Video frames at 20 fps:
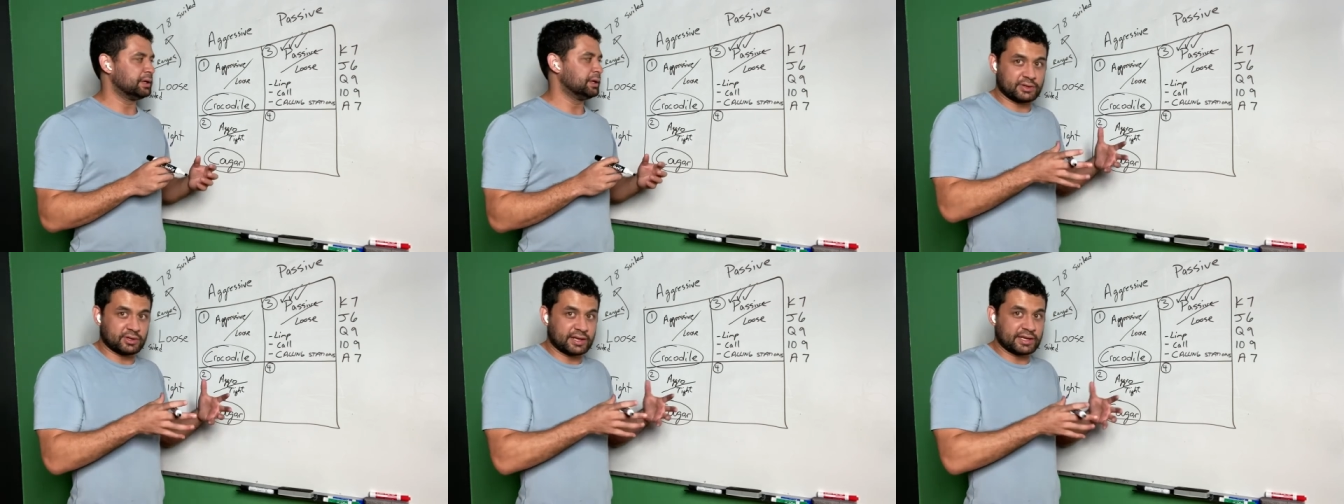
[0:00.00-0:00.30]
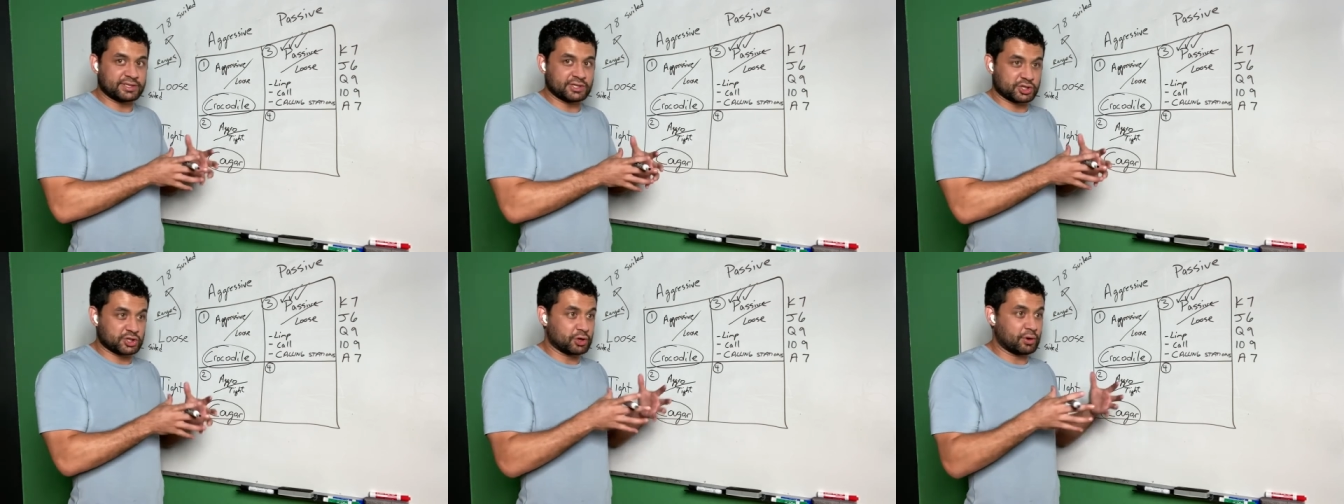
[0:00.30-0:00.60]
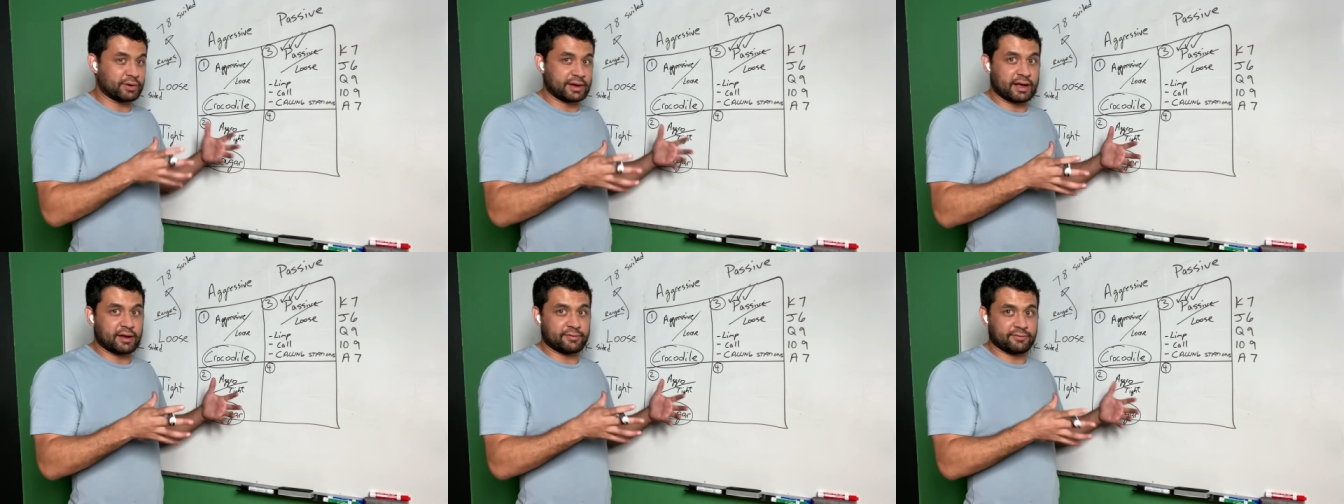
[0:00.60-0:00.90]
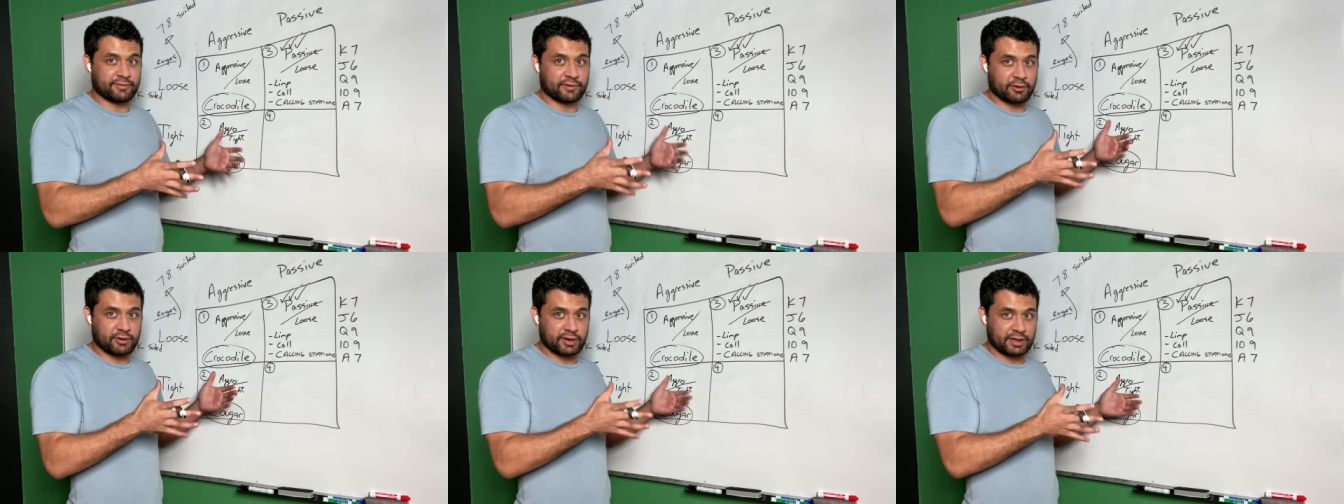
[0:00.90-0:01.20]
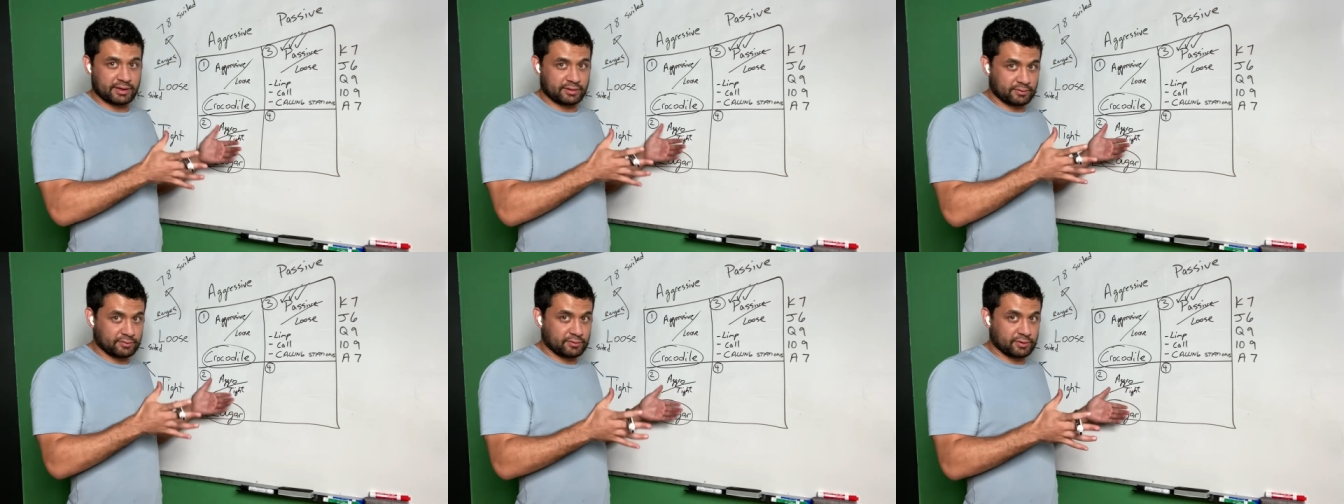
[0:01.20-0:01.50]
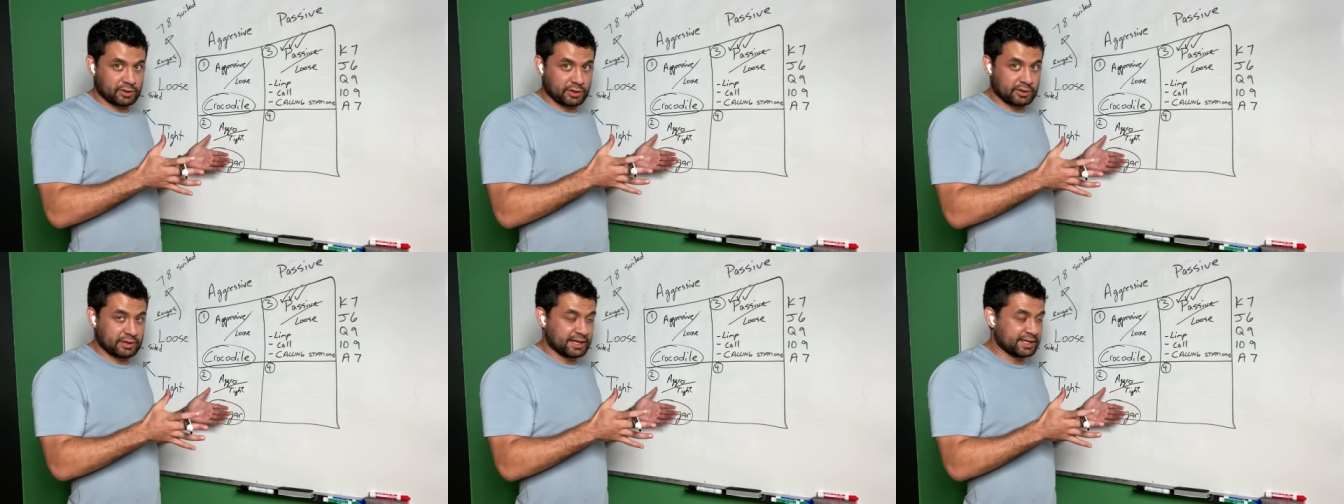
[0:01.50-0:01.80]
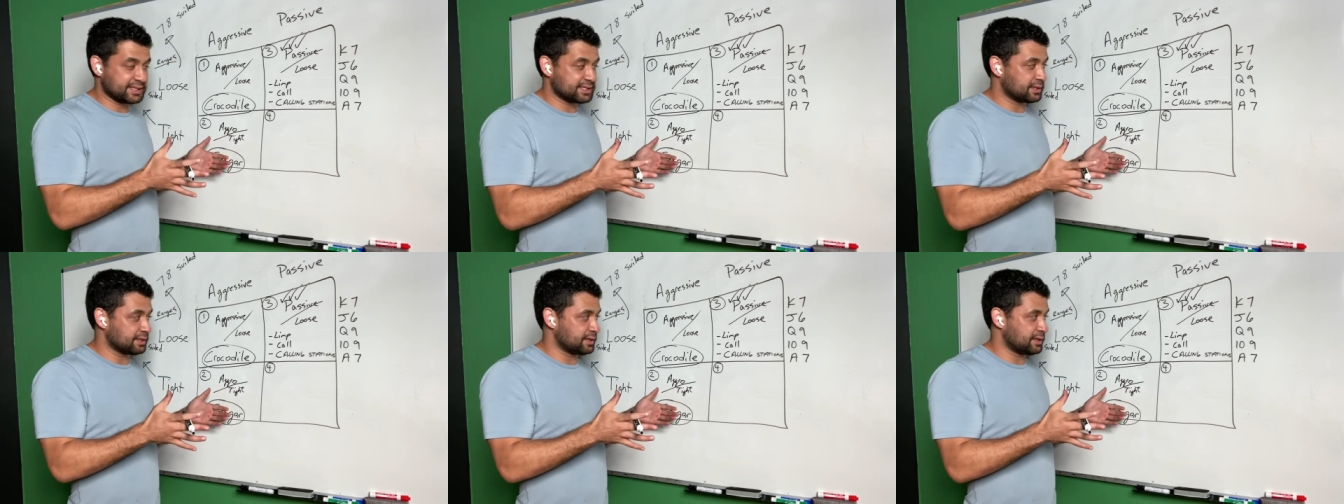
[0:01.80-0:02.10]
You get to showdown very
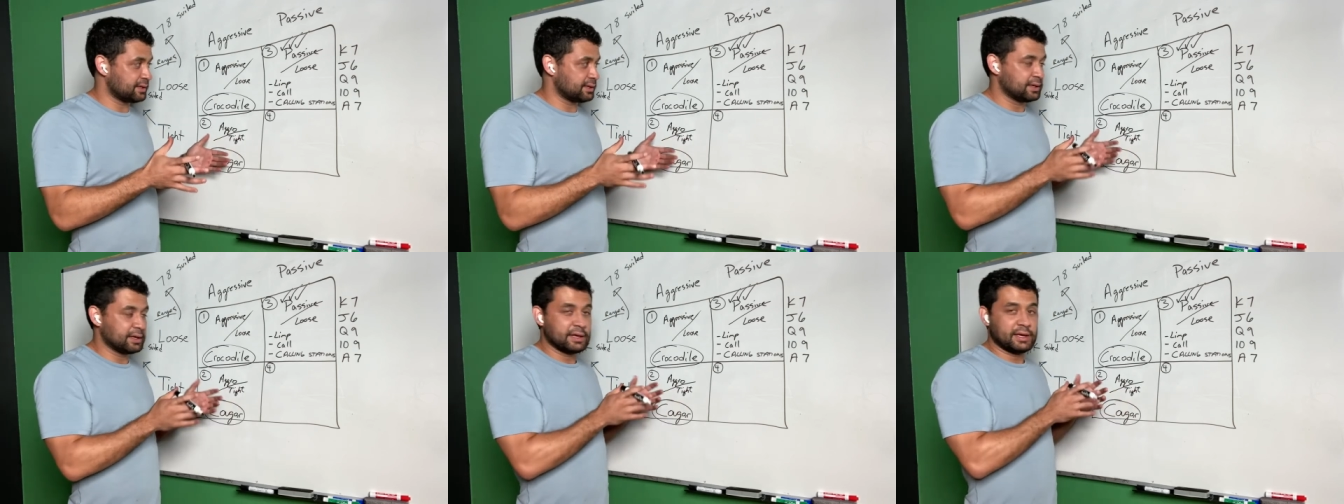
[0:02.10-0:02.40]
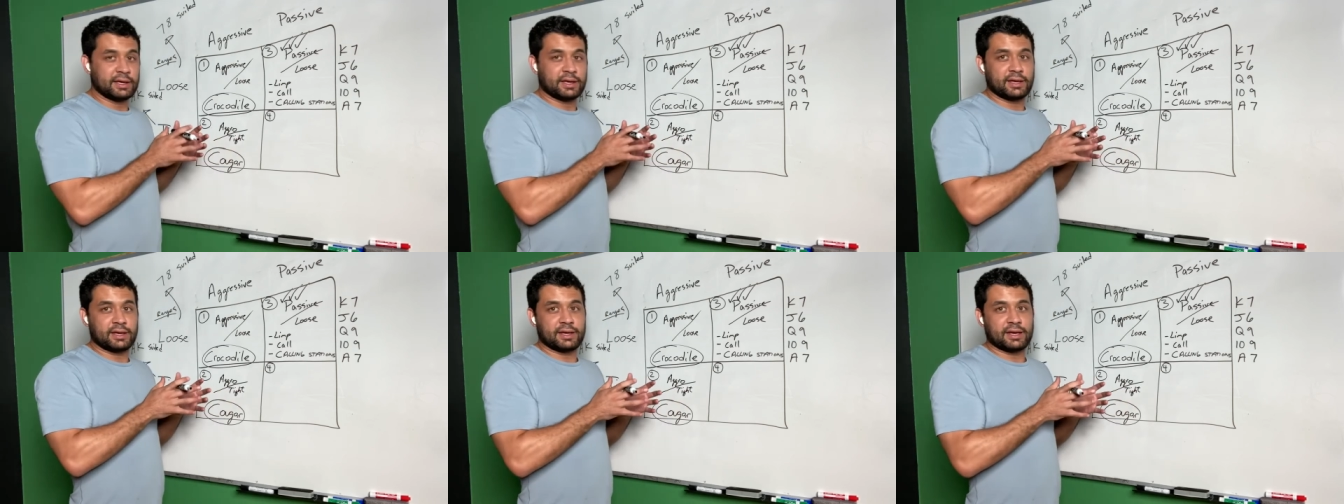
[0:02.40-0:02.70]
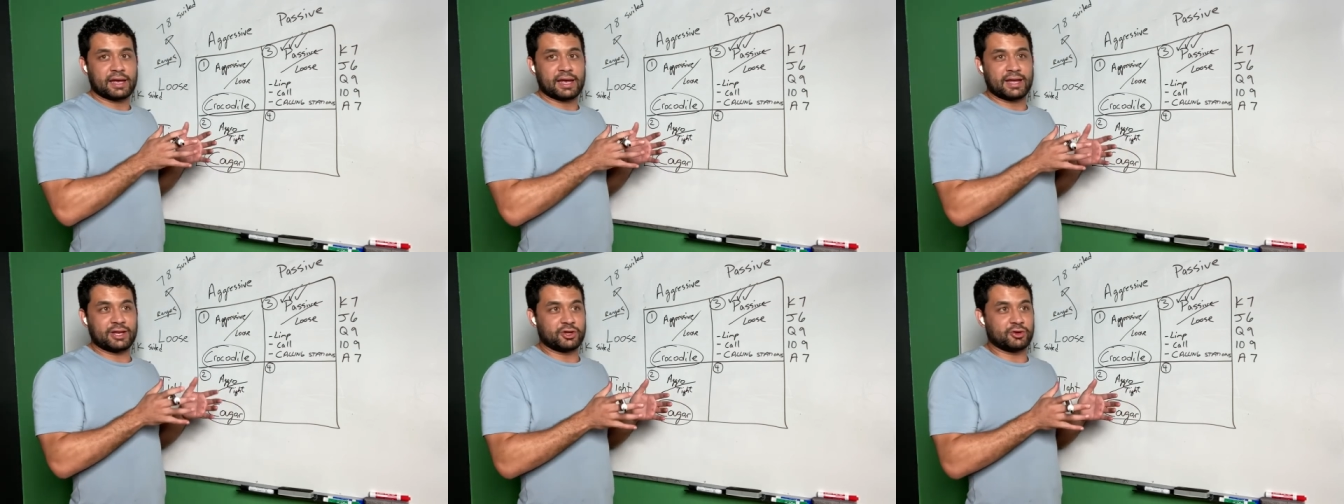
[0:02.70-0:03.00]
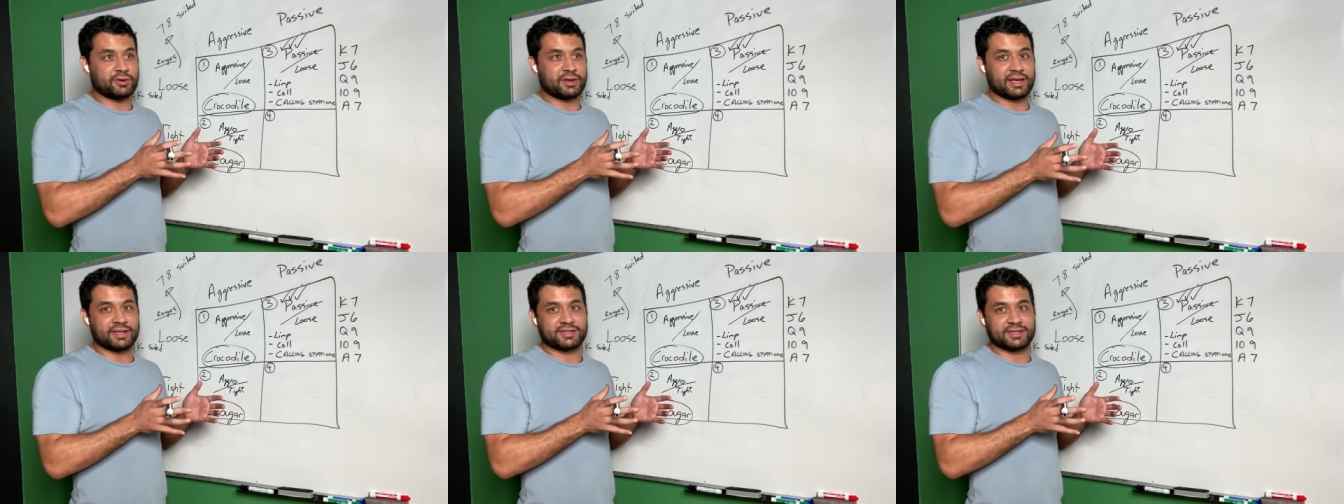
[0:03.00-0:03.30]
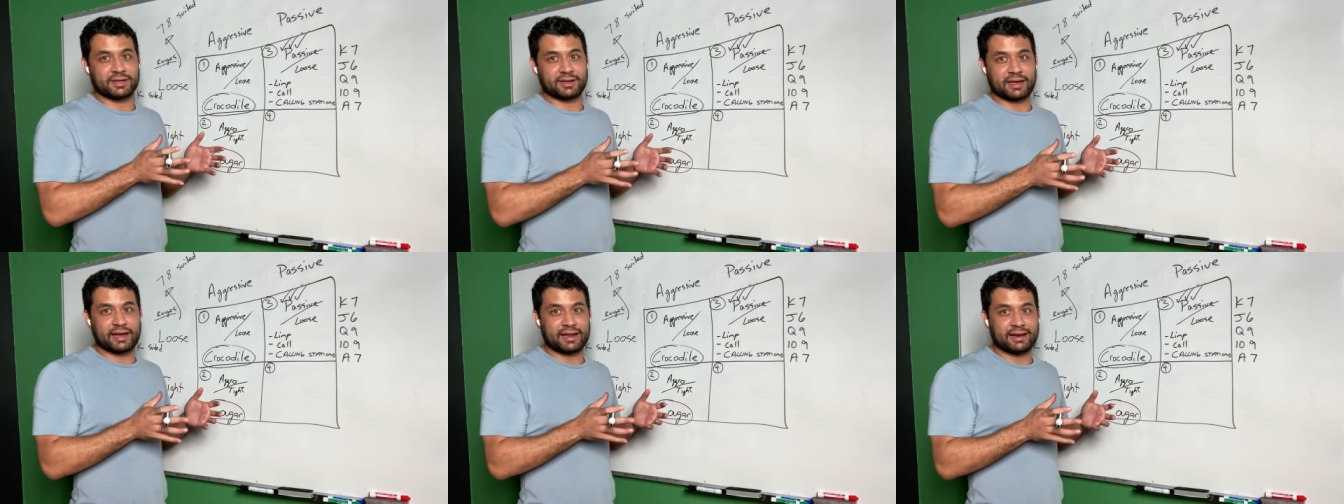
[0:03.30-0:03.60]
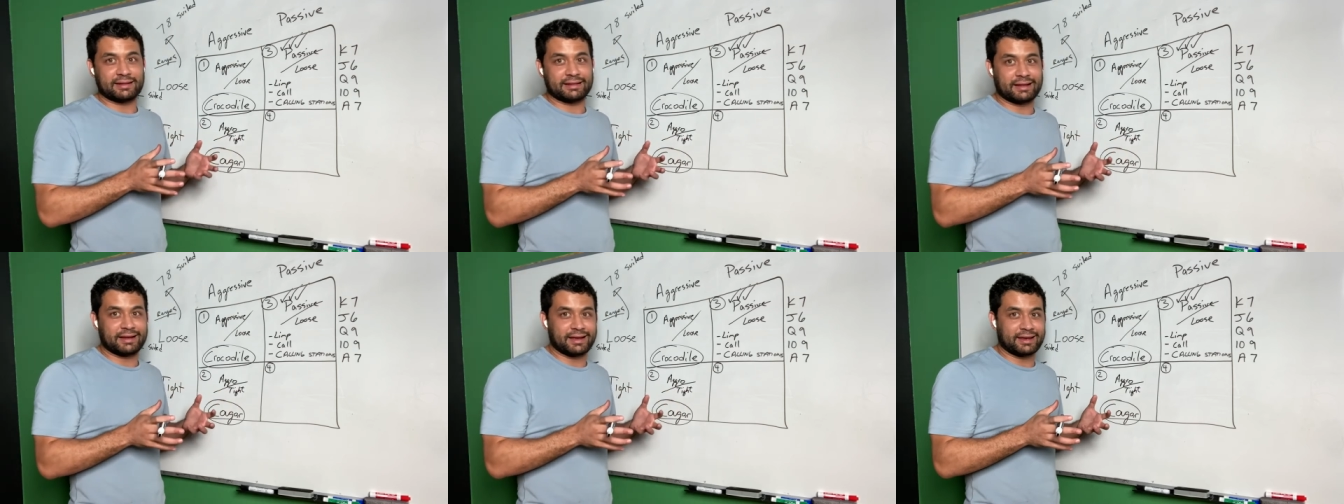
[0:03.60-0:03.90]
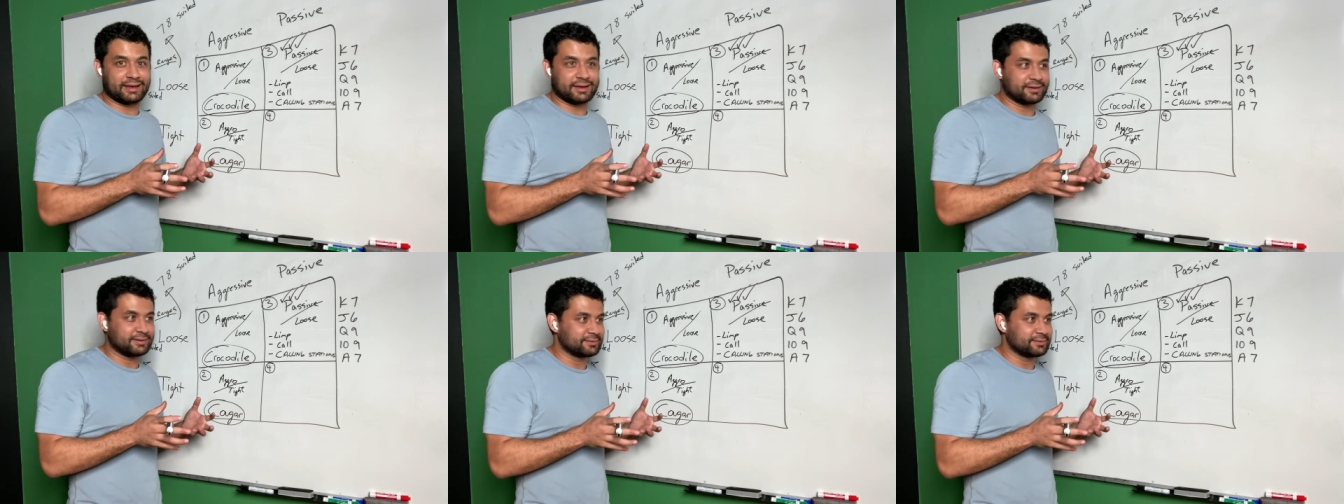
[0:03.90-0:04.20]
easily, and you get to kind of like